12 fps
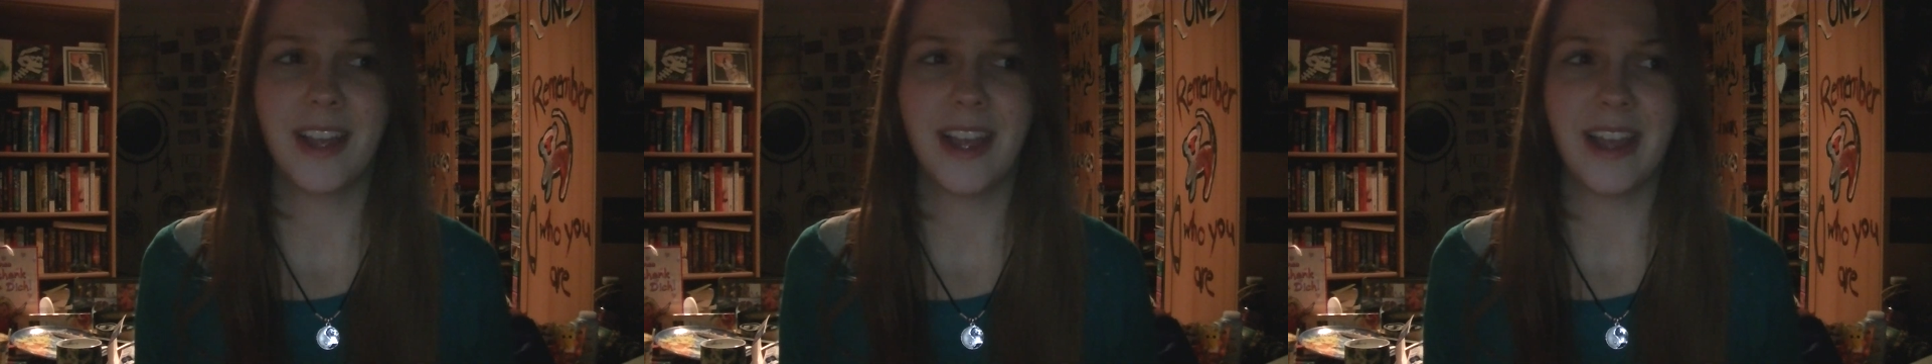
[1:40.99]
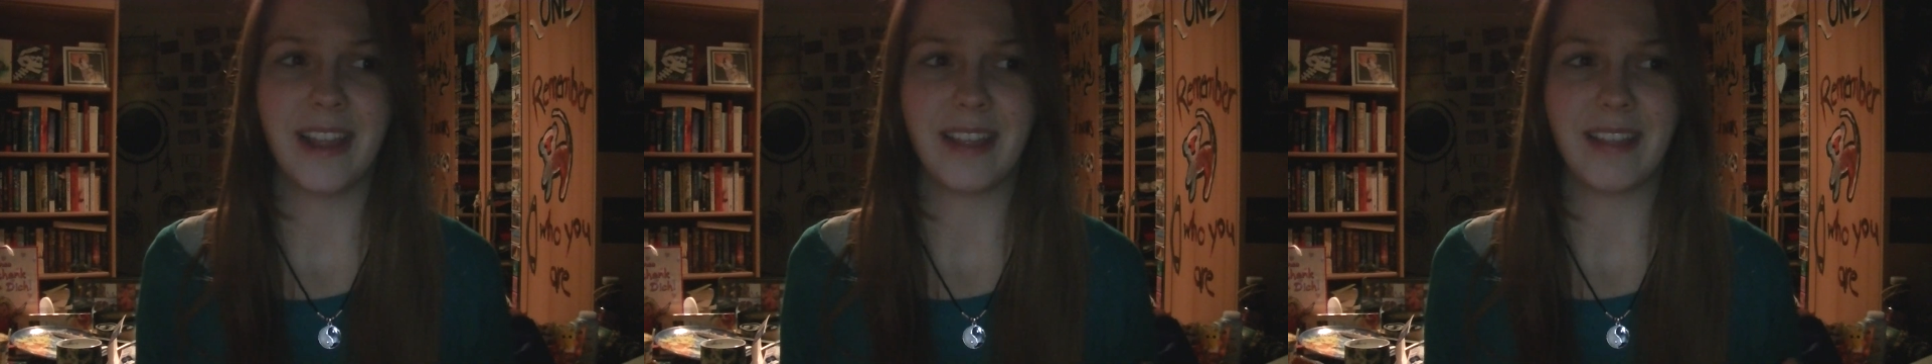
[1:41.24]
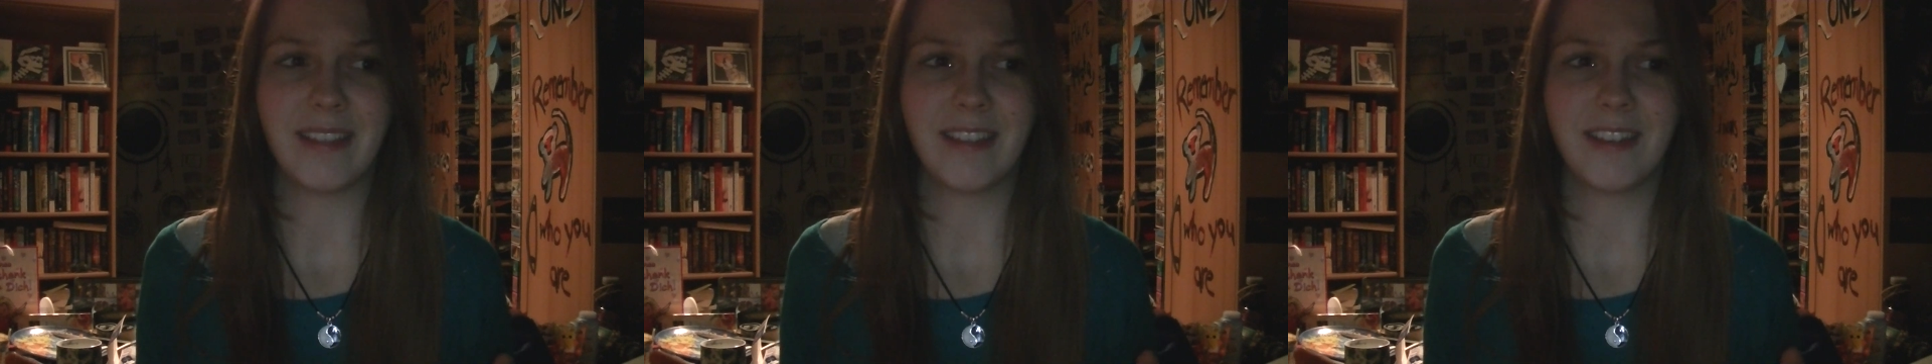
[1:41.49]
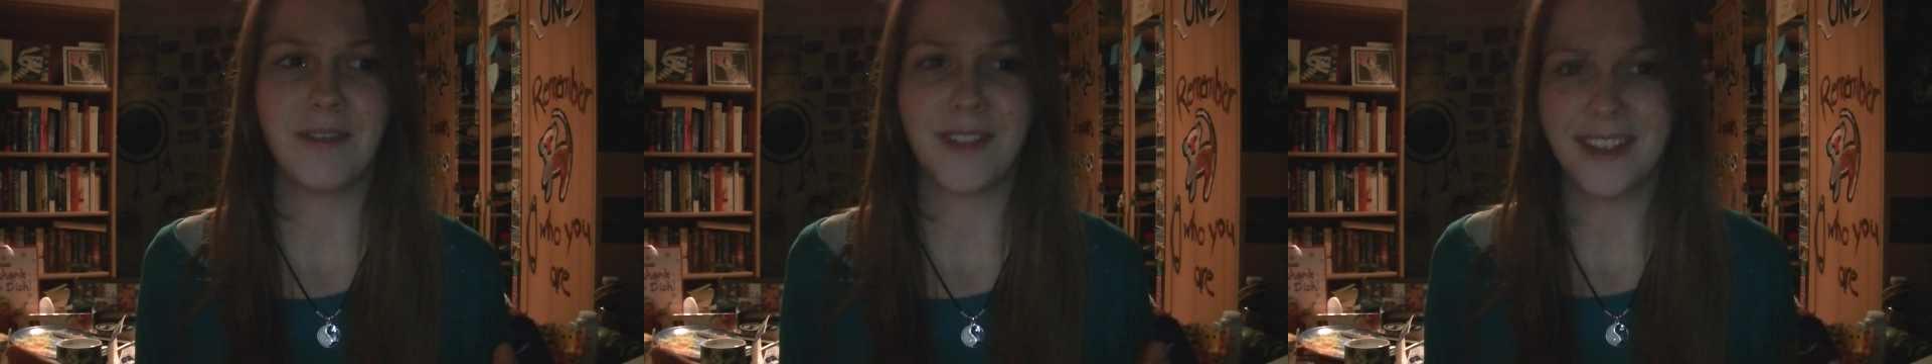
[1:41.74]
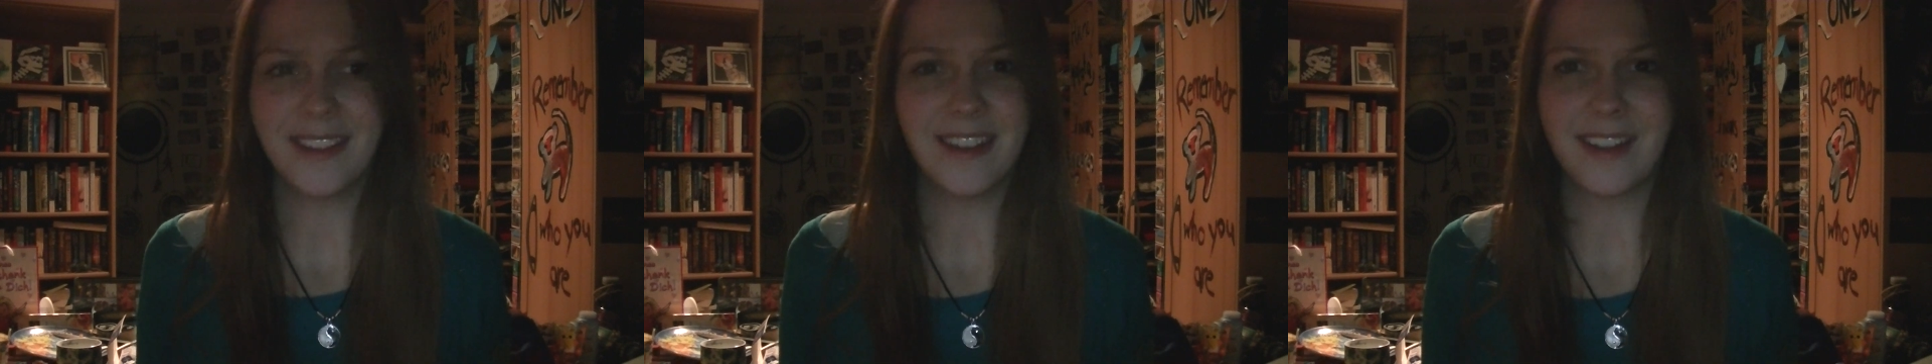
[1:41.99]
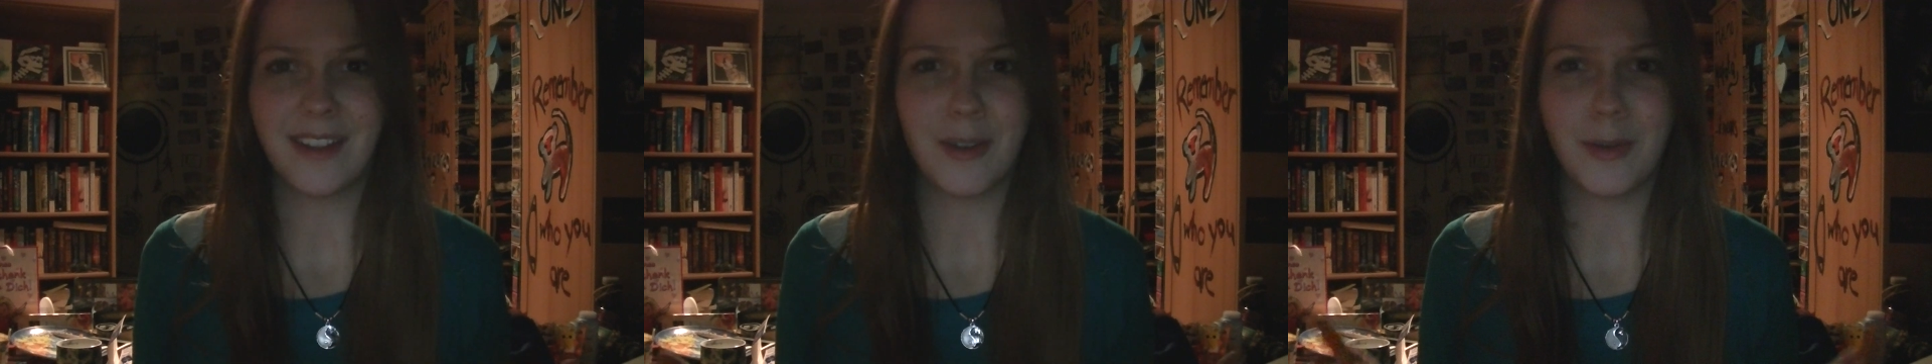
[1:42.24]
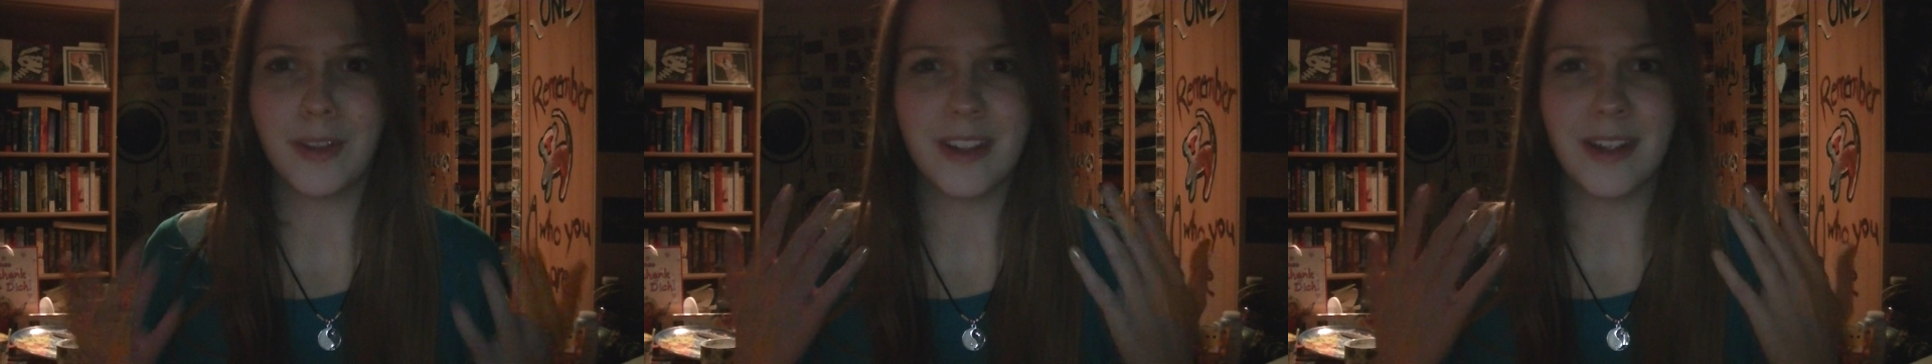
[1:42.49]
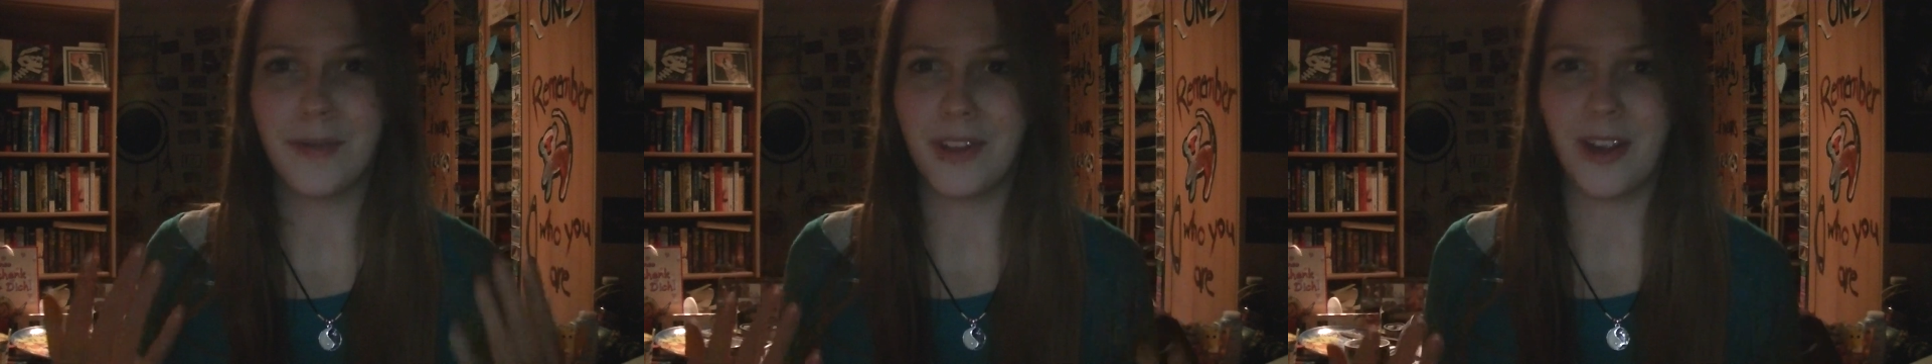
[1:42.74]
and things that only
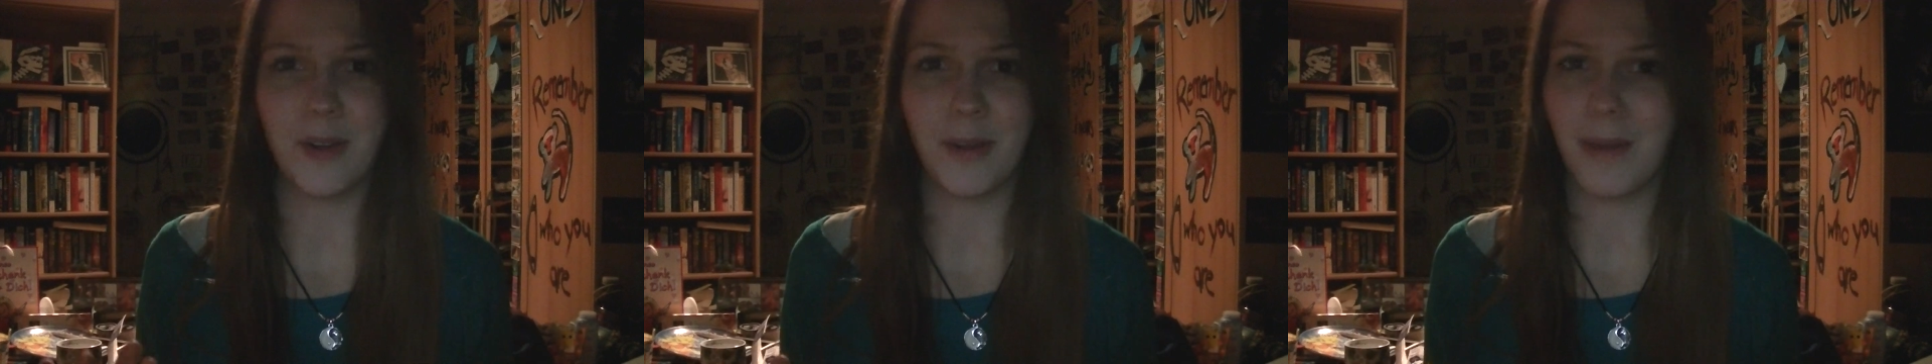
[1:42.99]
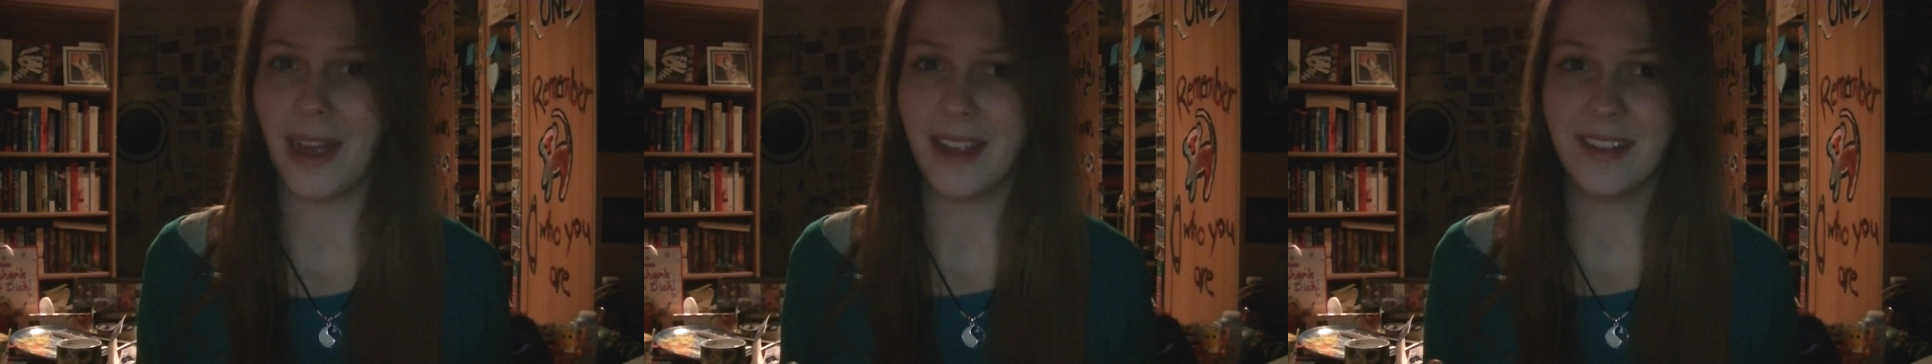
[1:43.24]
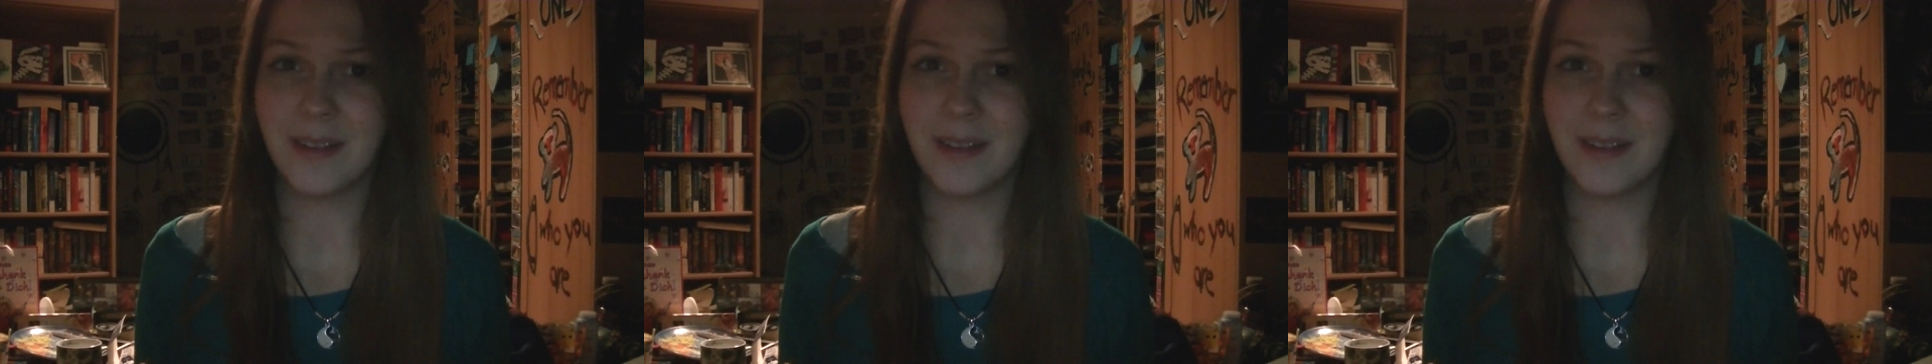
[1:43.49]
live in our minds